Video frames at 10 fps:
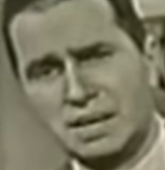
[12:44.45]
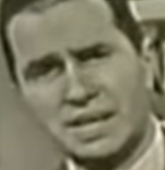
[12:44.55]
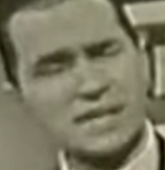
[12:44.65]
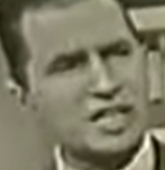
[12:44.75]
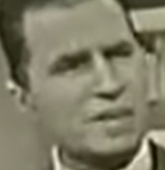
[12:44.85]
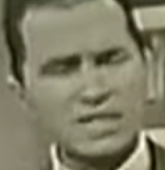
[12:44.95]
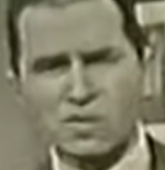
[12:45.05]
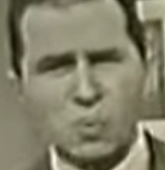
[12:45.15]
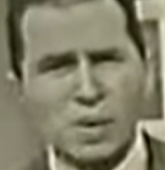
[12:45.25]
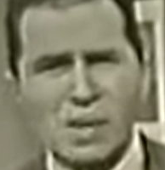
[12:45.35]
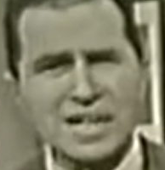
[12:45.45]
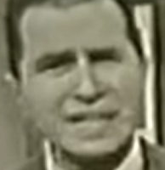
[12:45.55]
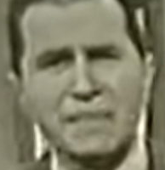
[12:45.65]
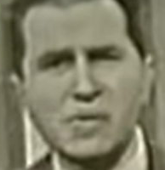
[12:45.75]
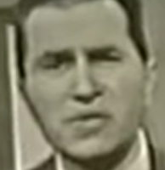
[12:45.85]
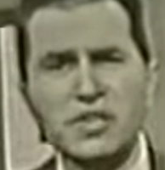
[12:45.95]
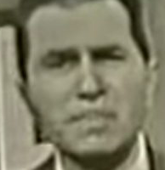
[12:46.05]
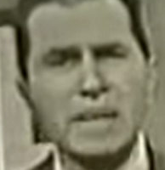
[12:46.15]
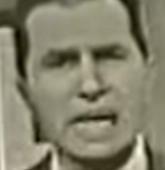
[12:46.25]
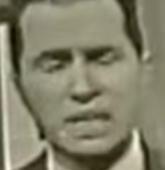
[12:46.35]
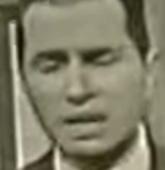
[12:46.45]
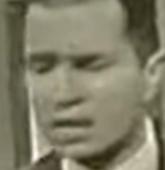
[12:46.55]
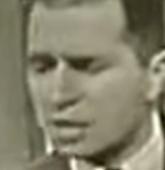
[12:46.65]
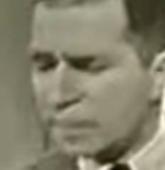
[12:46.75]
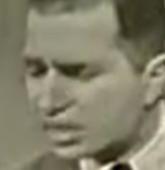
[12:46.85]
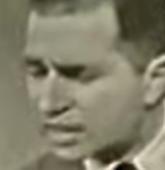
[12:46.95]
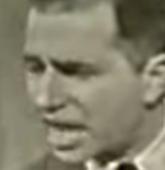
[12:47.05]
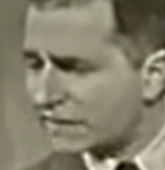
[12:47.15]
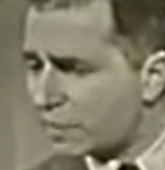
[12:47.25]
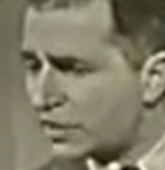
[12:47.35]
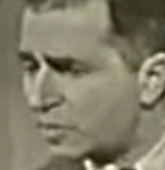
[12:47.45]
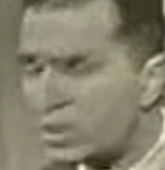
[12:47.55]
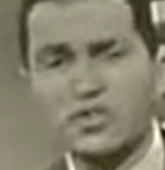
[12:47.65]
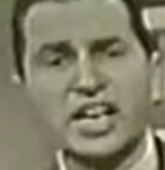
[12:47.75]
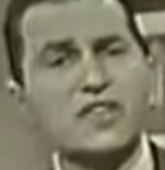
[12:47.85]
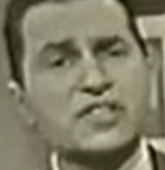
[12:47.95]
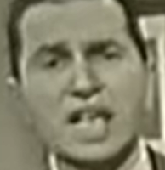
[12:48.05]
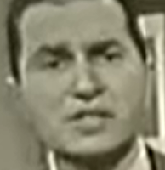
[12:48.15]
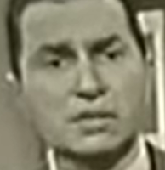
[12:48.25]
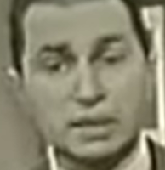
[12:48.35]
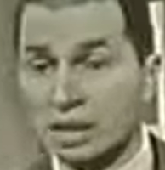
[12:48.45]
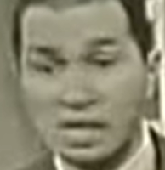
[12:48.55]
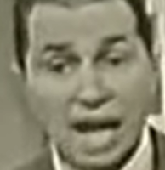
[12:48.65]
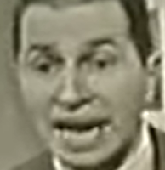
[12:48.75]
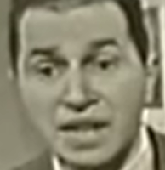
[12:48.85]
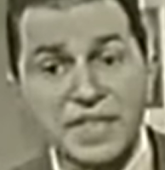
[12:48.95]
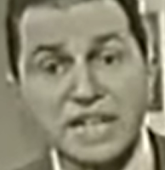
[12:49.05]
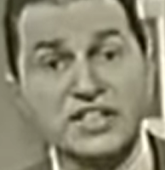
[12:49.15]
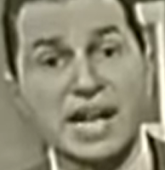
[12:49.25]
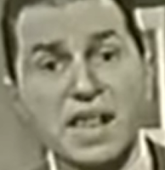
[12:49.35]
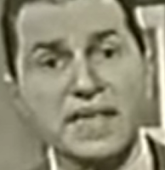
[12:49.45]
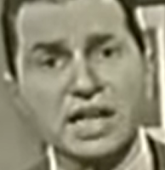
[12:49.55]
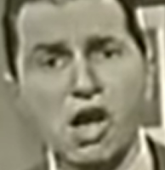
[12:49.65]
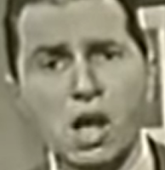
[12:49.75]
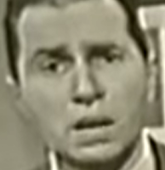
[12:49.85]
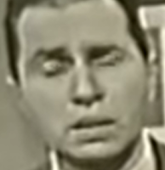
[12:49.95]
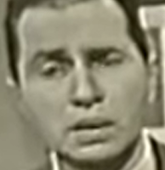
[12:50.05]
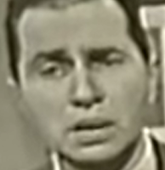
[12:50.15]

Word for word: And I said to myself, well, what can that musician mean by saying of a piece of music, it says so little? I didn't think it said anything at all.